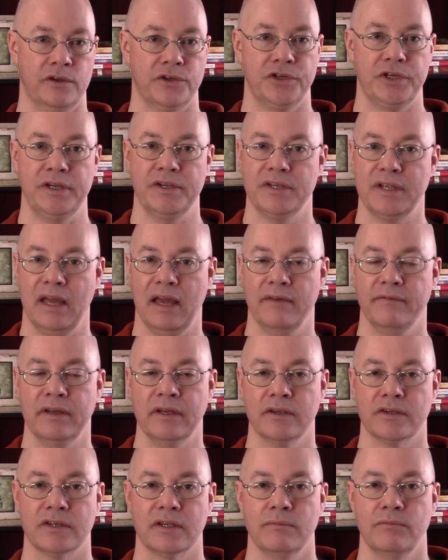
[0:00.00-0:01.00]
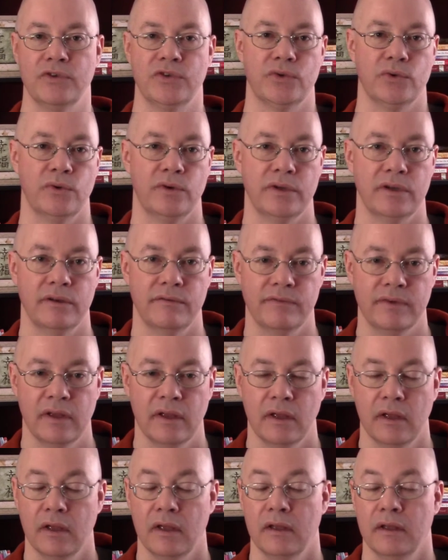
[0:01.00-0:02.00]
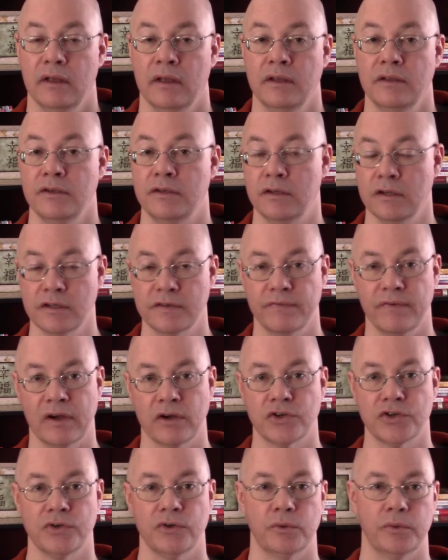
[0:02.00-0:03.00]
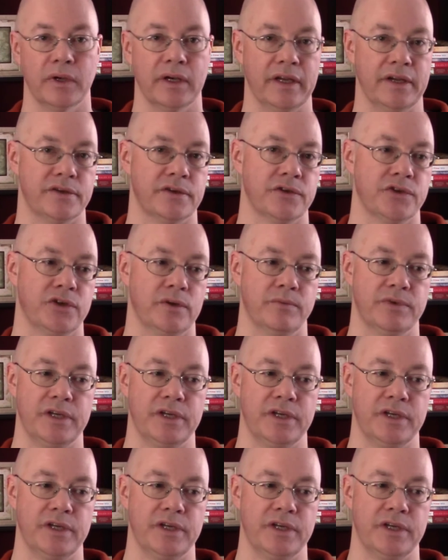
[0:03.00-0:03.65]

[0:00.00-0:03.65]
She's having some sort of dysfunctional relationship.